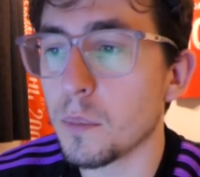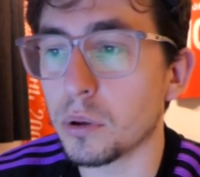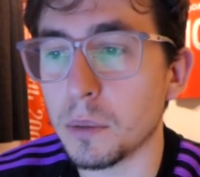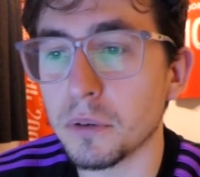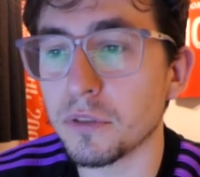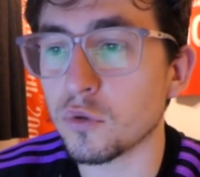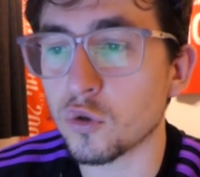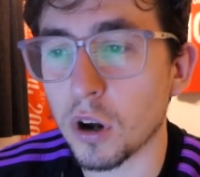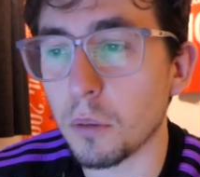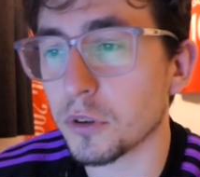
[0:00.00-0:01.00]
Plymouth have
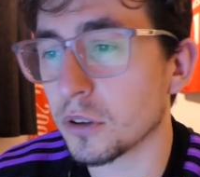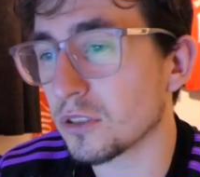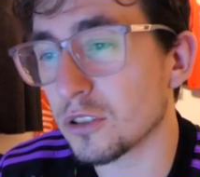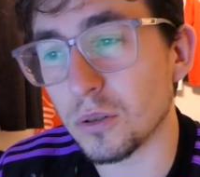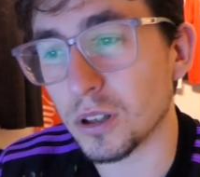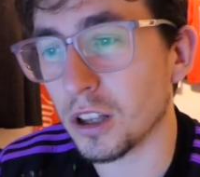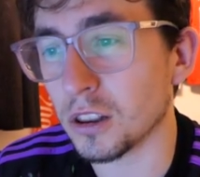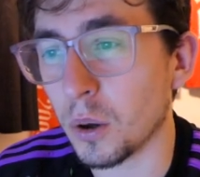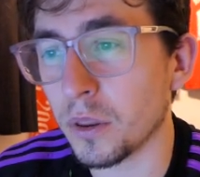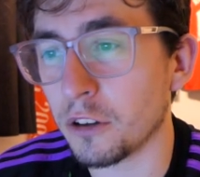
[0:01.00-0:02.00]
dropped to a lot
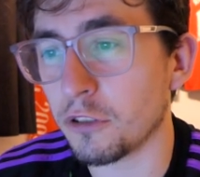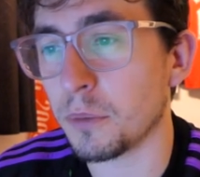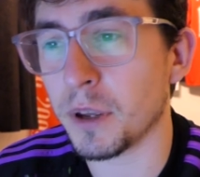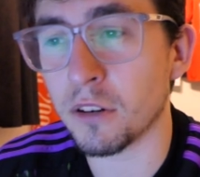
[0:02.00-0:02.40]
lower than I thought it'd be.